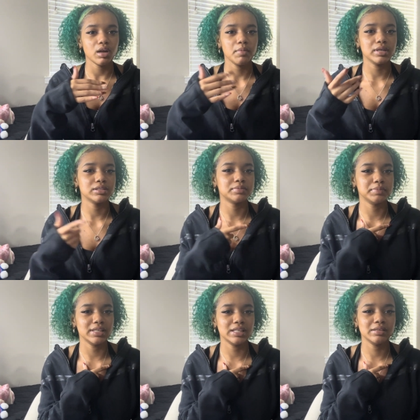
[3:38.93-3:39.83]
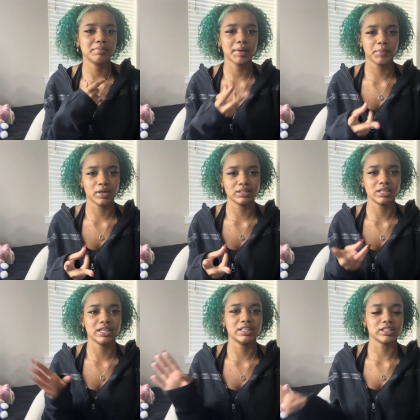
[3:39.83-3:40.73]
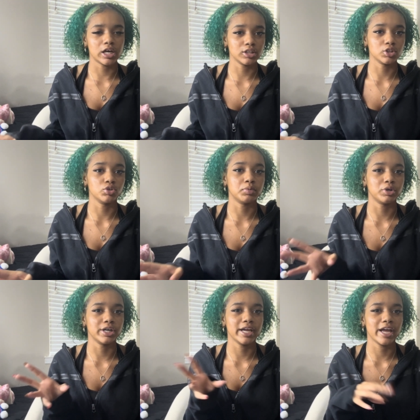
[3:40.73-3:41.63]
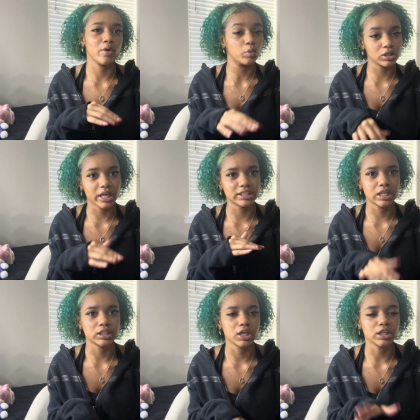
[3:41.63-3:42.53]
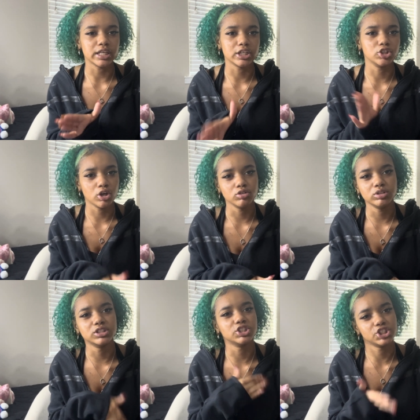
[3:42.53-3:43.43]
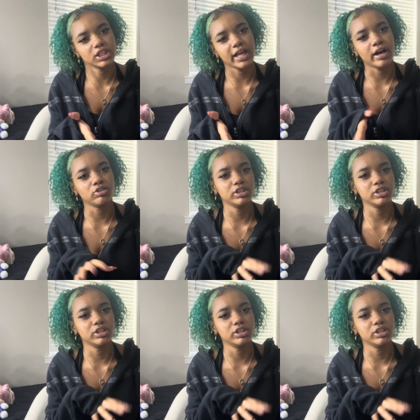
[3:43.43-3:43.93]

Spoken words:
it's me, my brother, and this other little boy, and we're like telling her, like, yo, you need to chill out.